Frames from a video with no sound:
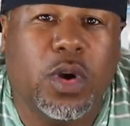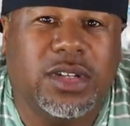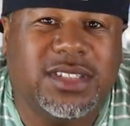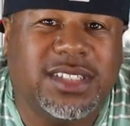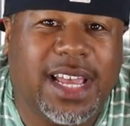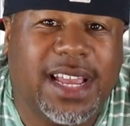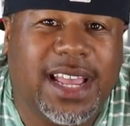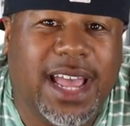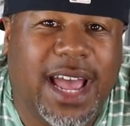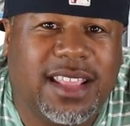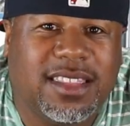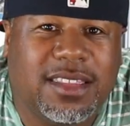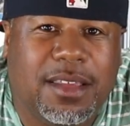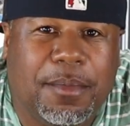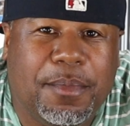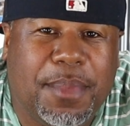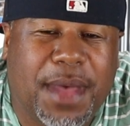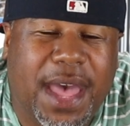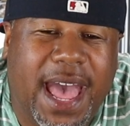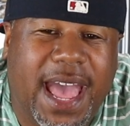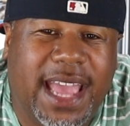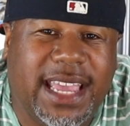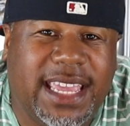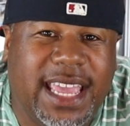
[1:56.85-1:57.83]
Once I got the
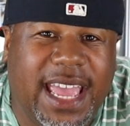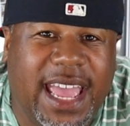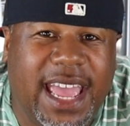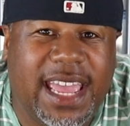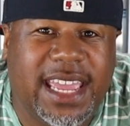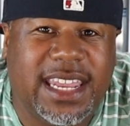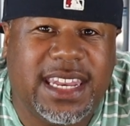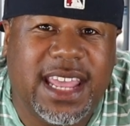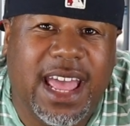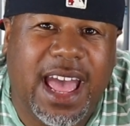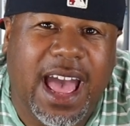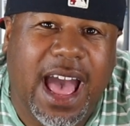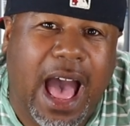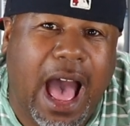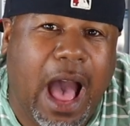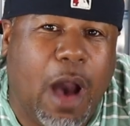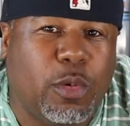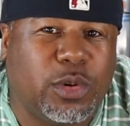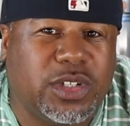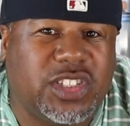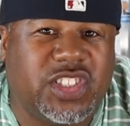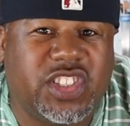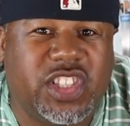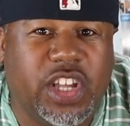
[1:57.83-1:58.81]
bag in, I
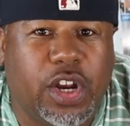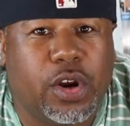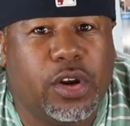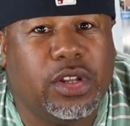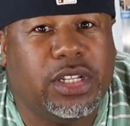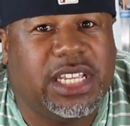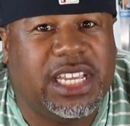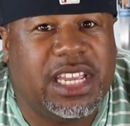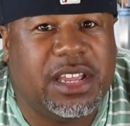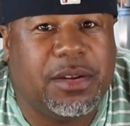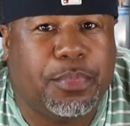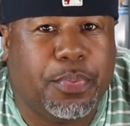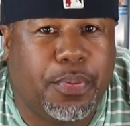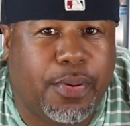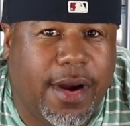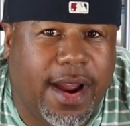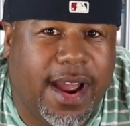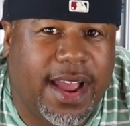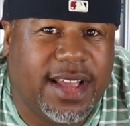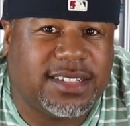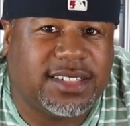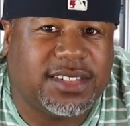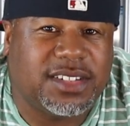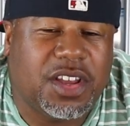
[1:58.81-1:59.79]
was thoroughly
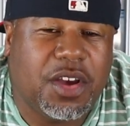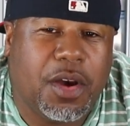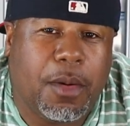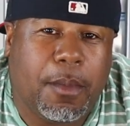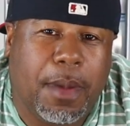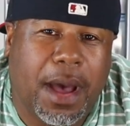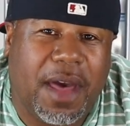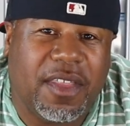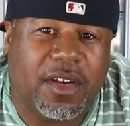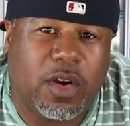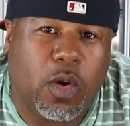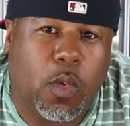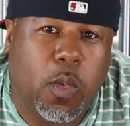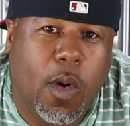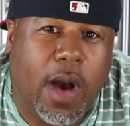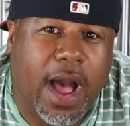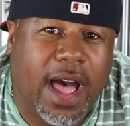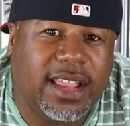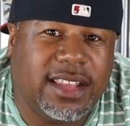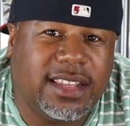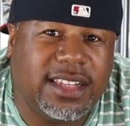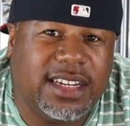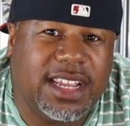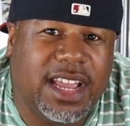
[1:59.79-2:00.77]
impressed by the
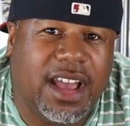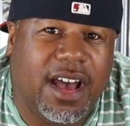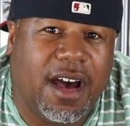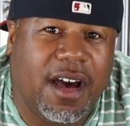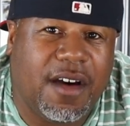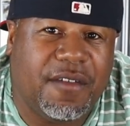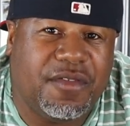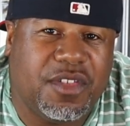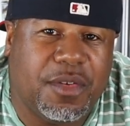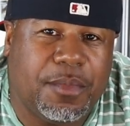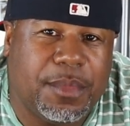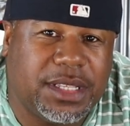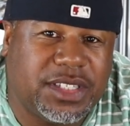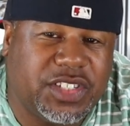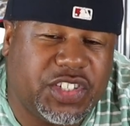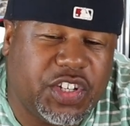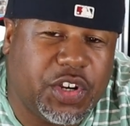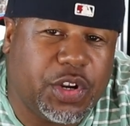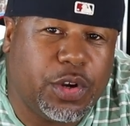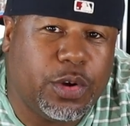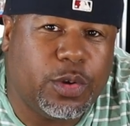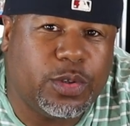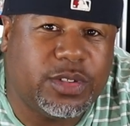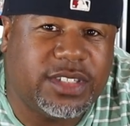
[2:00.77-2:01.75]
quality of the
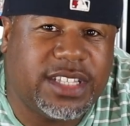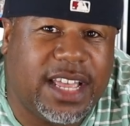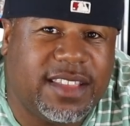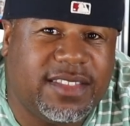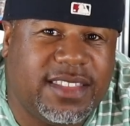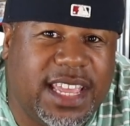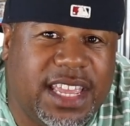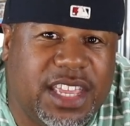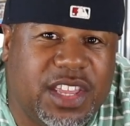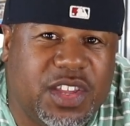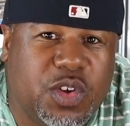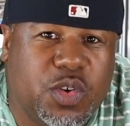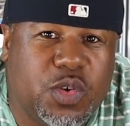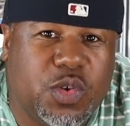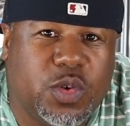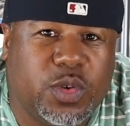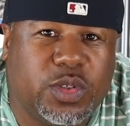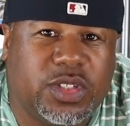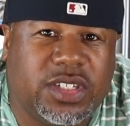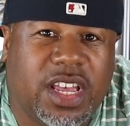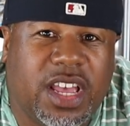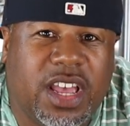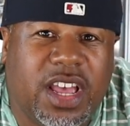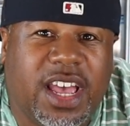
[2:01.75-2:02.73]
materials that they
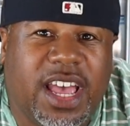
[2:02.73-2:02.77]
used